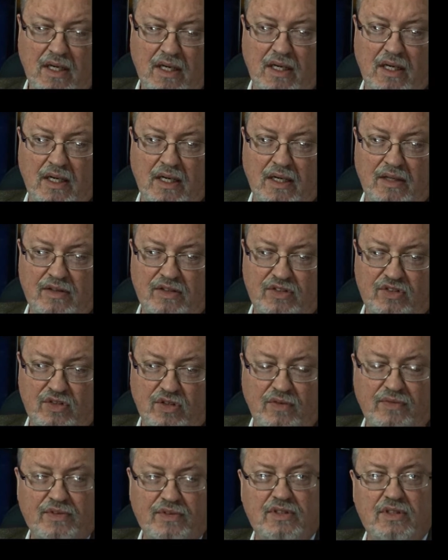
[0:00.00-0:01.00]
the
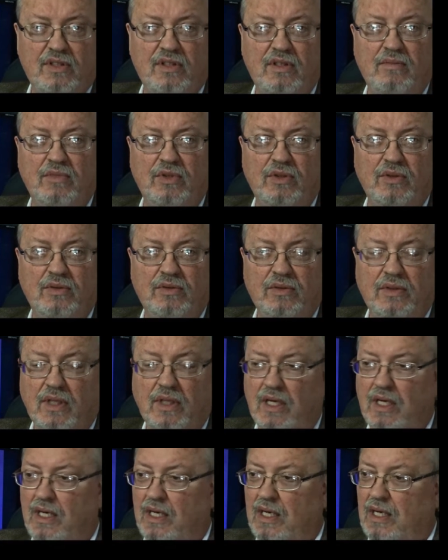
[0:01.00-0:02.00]
surface of the moon,
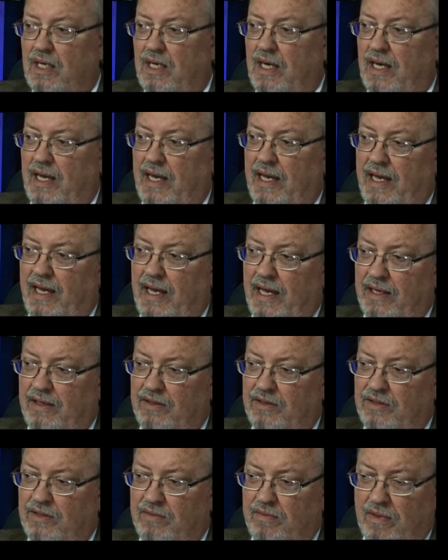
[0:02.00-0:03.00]

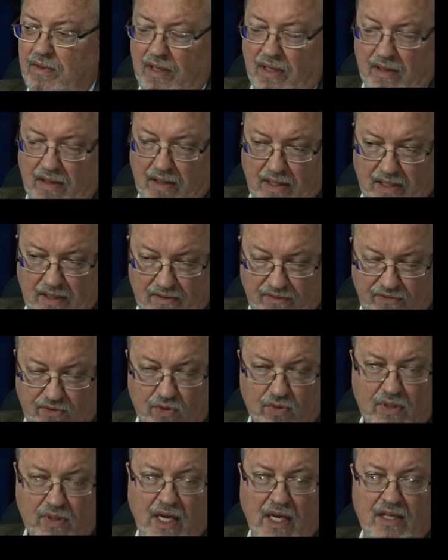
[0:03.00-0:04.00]
and in a
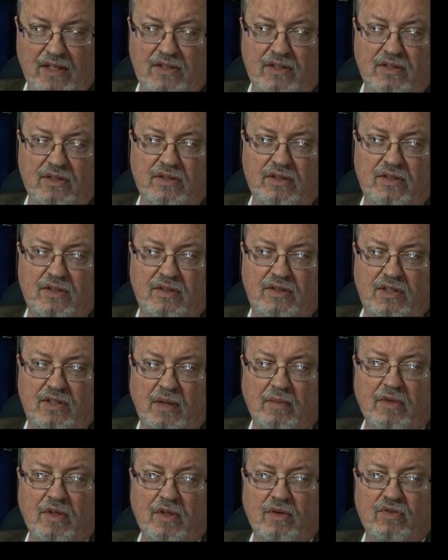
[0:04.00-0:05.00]
few cases,
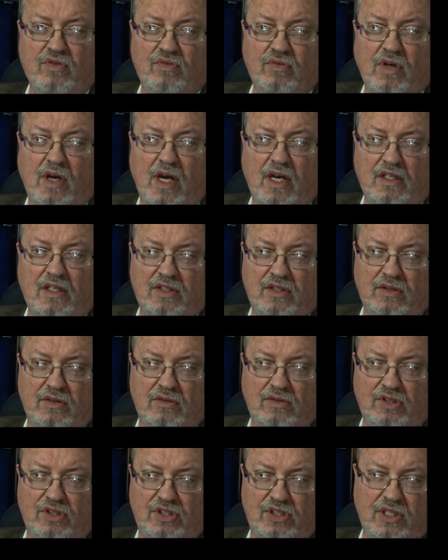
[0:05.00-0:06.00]
some of those rocks
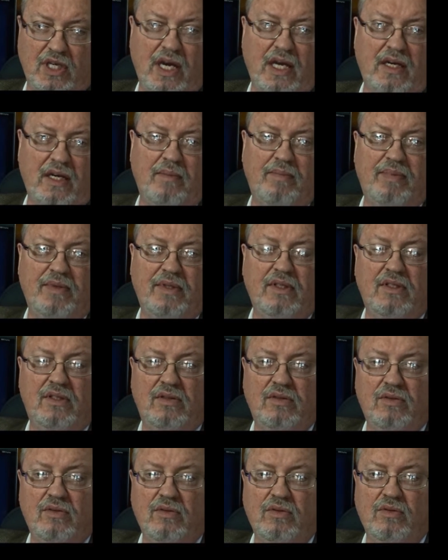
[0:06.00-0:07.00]
shot up
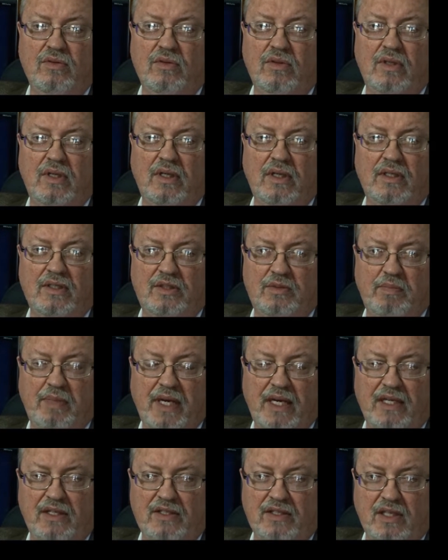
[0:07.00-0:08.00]
into
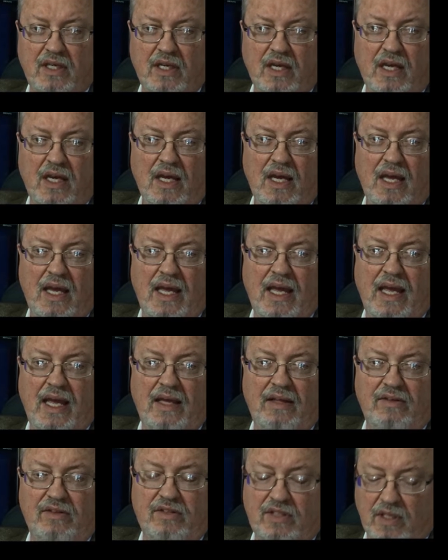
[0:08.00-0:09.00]
space,
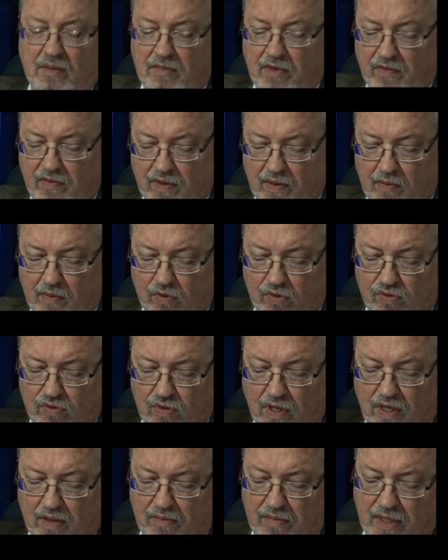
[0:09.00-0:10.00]
and some of them were
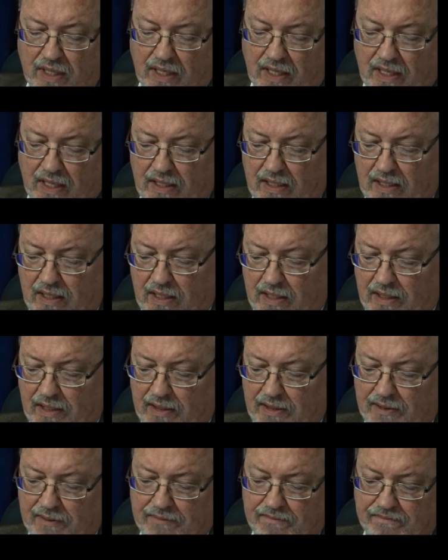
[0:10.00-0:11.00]
drawn
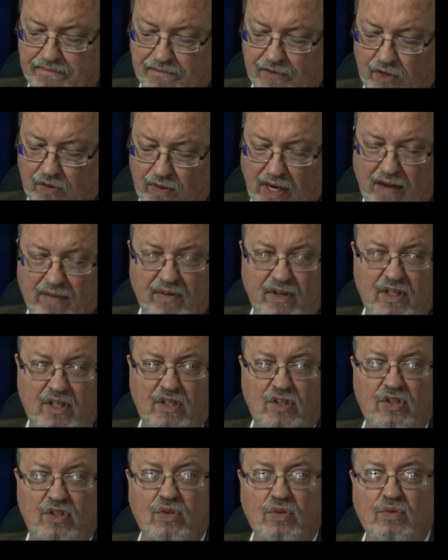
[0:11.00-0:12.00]
by
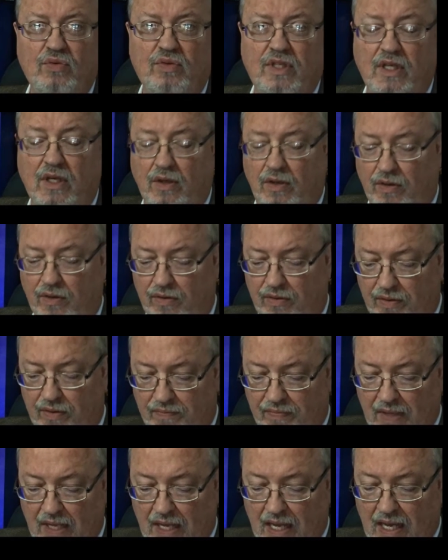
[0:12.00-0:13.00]
gravity to the Earth.
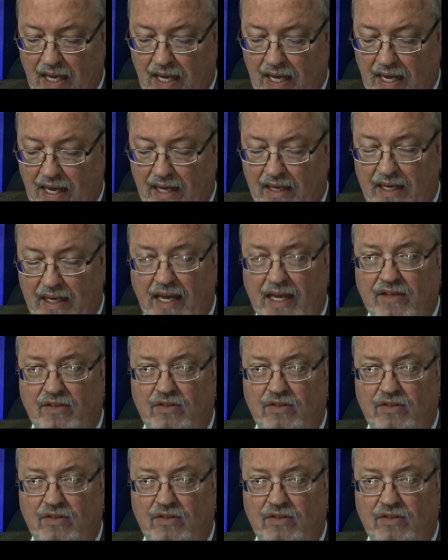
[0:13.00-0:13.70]
And